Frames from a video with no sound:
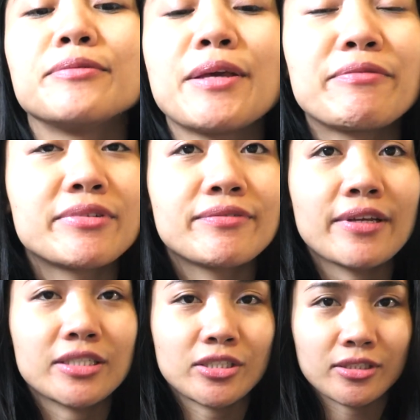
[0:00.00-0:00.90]

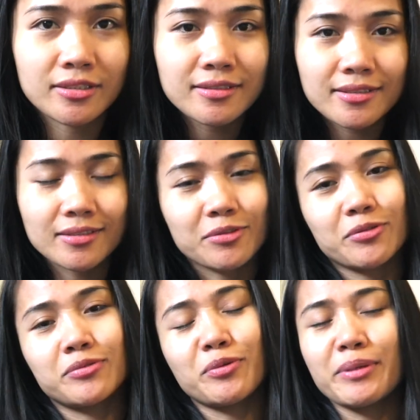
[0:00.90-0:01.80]
imperfections,
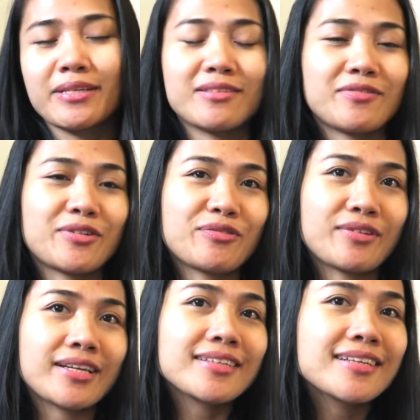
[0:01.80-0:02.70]
so nobody's
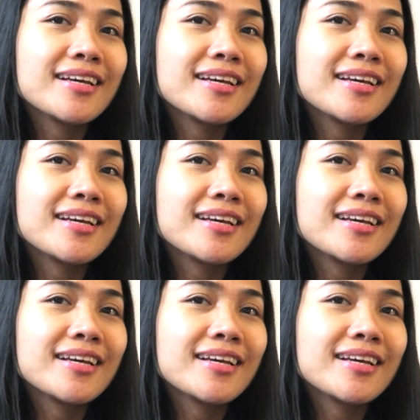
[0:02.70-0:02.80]
perfect.